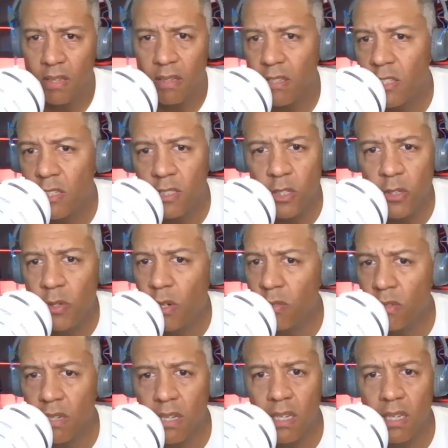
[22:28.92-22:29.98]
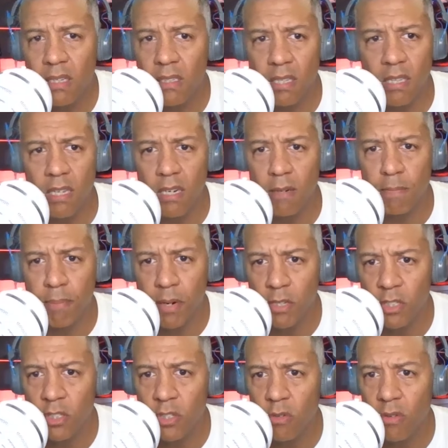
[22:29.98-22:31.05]
you, you don't look into their
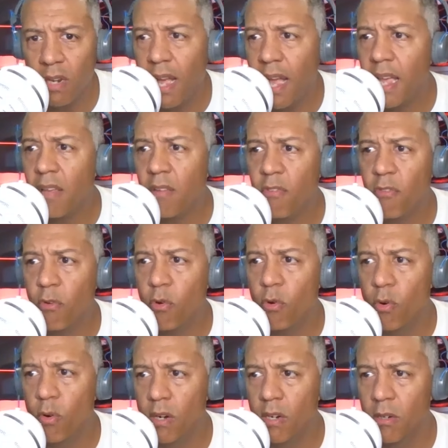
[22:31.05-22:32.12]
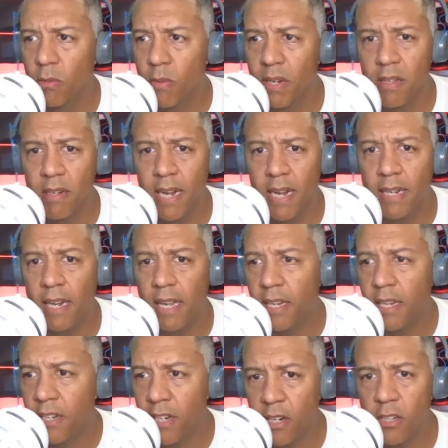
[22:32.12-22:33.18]
personal life or whether or not they
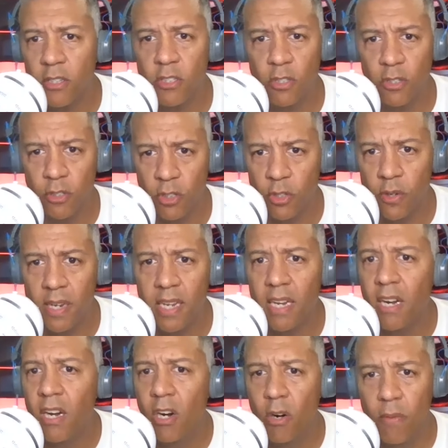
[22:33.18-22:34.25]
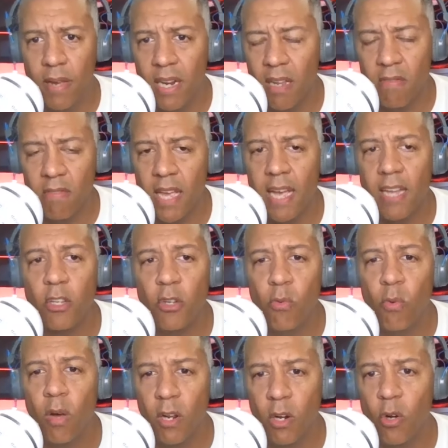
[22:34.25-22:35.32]
curse or drink or any of that. You
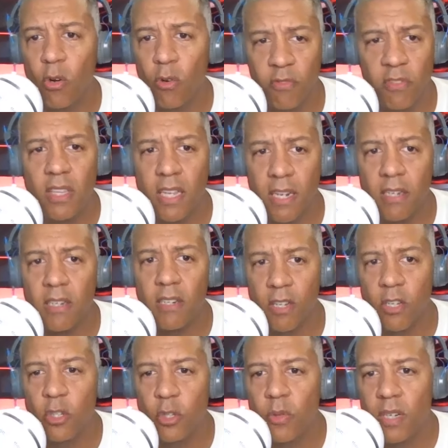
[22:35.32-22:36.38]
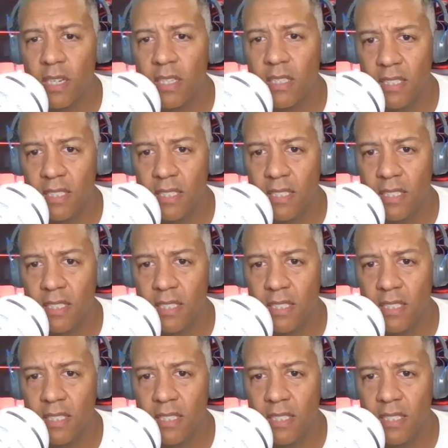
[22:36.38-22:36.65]
want to know if they're going to do a good